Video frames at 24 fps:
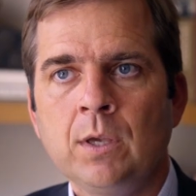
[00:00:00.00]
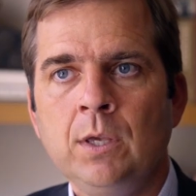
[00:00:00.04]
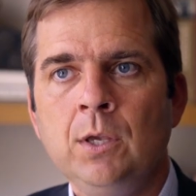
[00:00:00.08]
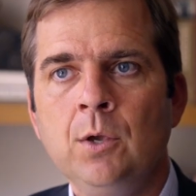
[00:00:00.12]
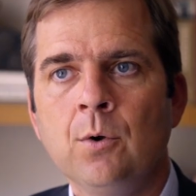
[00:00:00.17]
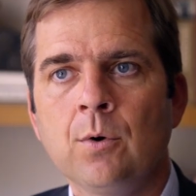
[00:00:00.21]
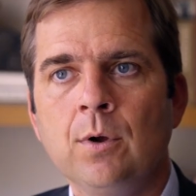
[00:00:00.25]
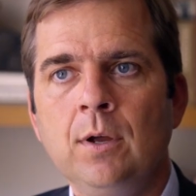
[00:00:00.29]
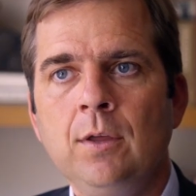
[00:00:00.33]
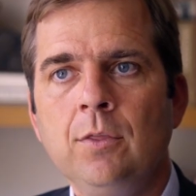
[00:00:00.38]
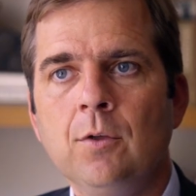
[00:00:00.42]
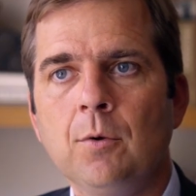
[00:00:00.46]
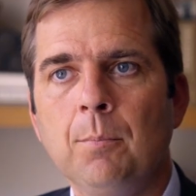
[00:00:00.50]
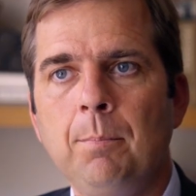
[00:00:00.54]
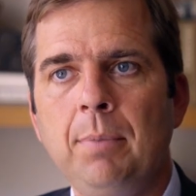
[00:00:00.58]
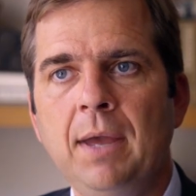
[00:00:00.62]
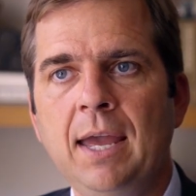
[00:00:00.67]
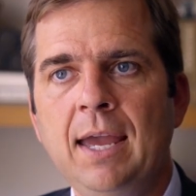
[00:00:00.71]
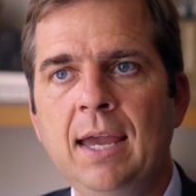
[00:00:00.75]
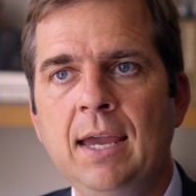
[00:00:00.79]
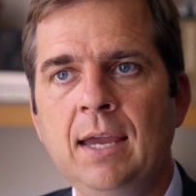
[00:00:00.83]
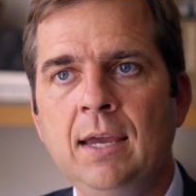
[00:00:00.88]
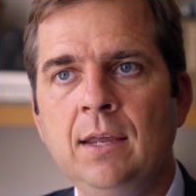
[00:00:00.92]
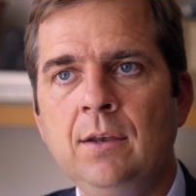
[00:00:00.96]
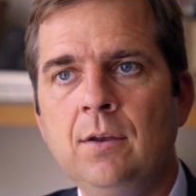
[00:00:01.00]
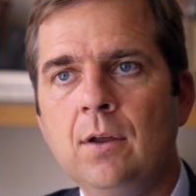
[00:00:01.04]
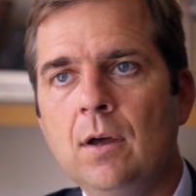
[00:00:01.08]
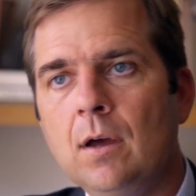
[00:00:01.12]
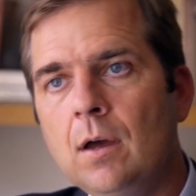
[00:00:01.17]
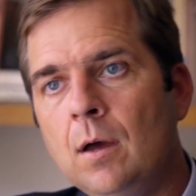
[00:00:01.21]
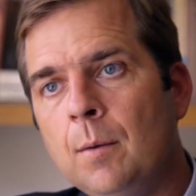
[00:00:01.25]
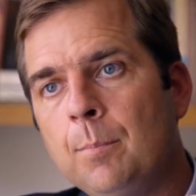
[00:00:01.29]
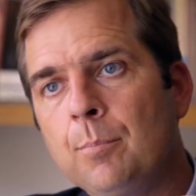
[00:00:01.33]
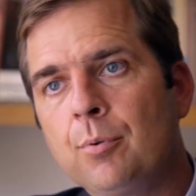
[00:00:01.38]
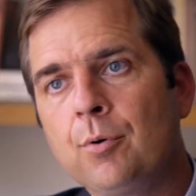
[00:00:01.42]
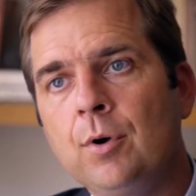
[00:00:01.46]
you're either paid
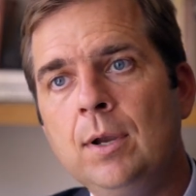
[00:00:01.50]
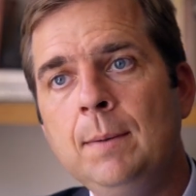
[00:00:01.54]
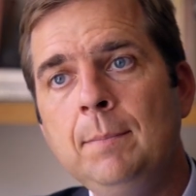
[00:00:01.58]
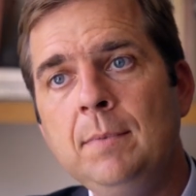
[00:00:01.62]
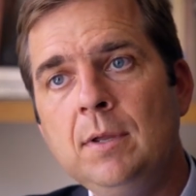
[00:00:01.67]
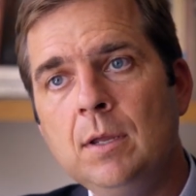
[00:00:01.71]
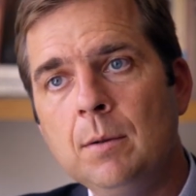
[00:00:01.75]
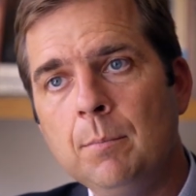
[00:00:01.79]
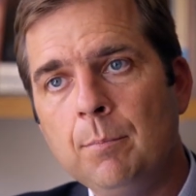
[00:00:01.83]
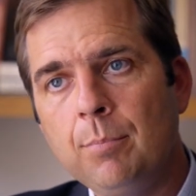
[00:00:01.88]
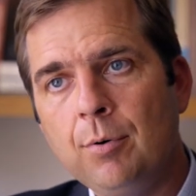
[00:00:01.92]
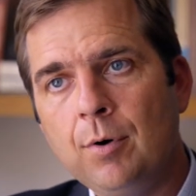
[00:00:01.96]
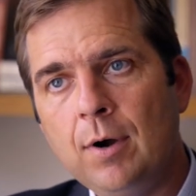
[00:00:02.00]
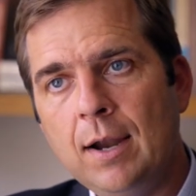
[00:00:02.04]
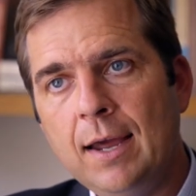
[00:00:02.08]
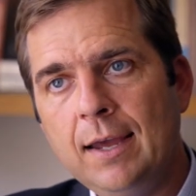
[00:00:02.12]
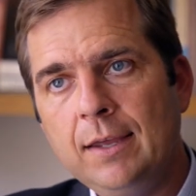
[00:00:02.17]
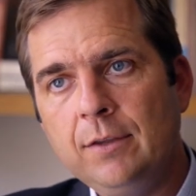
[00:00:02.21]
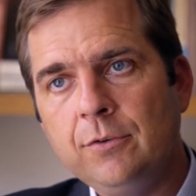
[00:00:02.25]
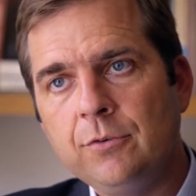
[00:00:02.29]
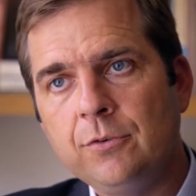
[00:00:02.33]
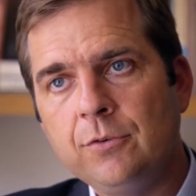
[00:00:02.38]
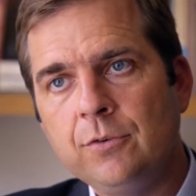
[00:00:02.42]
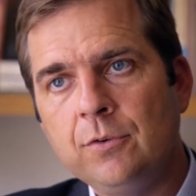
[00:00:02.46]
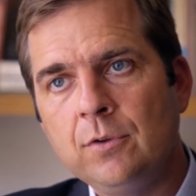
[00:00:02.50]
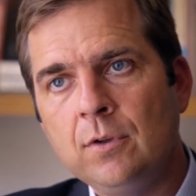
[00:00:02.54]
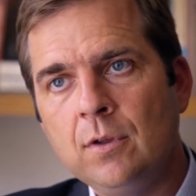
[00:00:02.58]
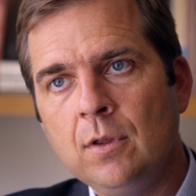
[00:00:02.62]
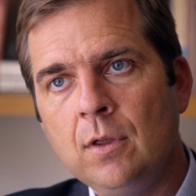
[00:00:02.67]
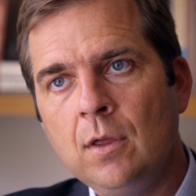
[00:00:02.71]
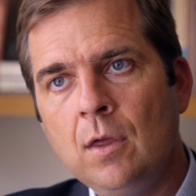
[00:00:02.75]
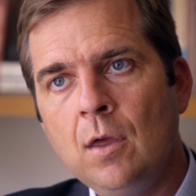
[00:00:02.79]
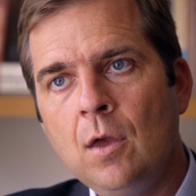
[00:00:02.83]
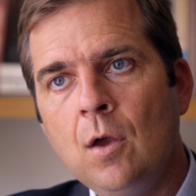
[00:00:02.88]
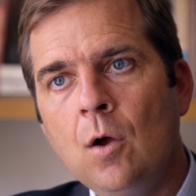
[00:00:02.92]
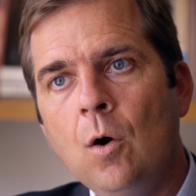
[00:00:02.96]
a premium price
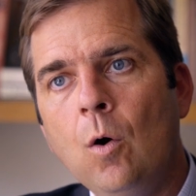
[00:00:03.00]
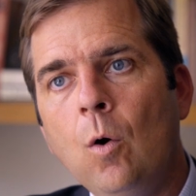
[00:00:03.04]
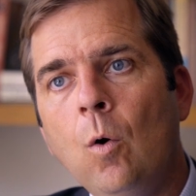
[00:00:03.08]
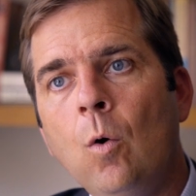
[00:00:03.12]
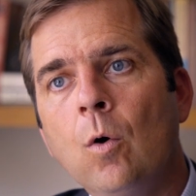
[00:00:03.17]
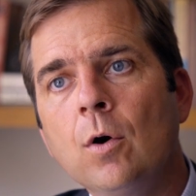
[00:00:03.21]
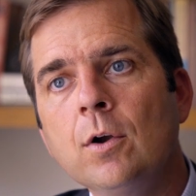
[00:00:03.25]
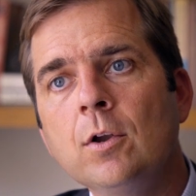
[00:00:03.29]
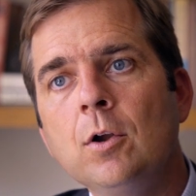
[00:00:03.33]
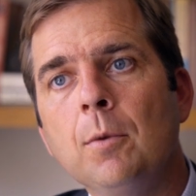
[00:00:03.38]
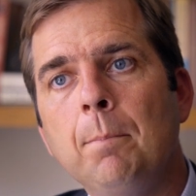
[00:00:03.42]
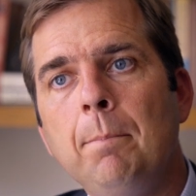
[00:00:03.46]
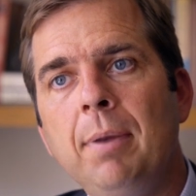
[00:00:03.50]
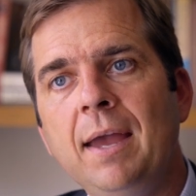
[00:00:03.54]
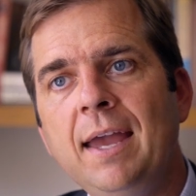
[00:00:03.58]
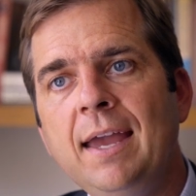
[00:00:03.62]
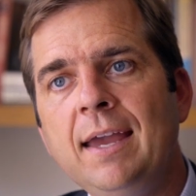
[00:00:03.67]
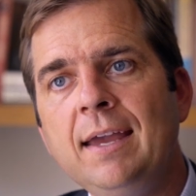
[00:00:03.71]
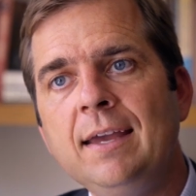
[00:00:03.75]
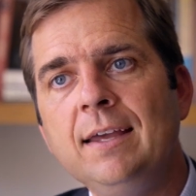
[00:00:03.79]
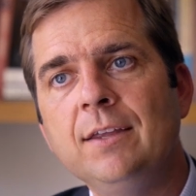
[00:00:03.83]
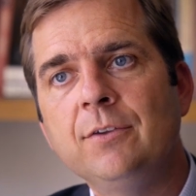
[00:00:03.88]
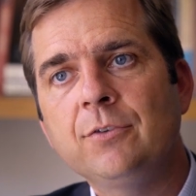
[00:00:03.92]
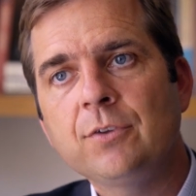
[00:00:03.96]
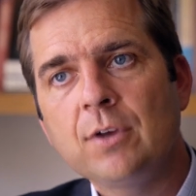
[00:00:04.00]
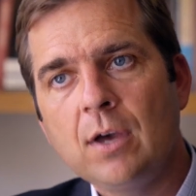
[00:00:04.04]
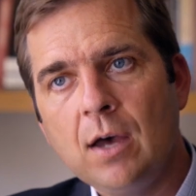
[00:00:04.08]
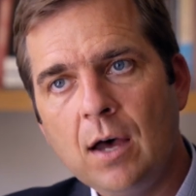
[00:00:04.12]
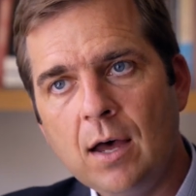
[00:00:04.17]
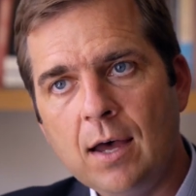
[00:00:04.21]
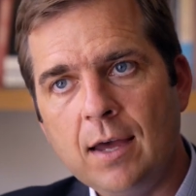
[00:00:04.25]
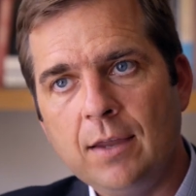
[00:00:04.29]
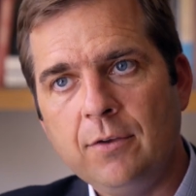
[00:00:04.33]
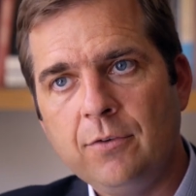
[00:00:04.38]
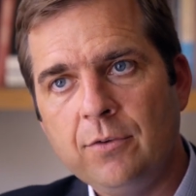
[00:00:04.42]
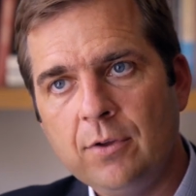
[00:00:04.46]
or your pay is
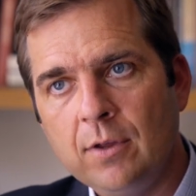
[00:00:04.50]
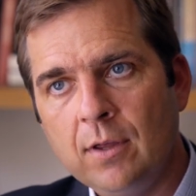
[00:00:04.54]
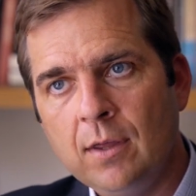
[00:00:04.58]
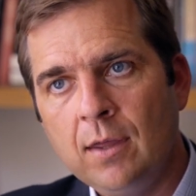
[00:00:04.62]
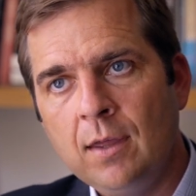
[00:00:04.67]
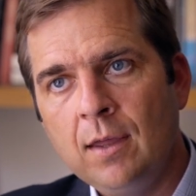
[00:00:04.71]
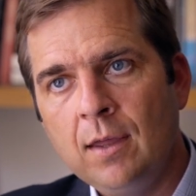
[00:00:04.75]
cut.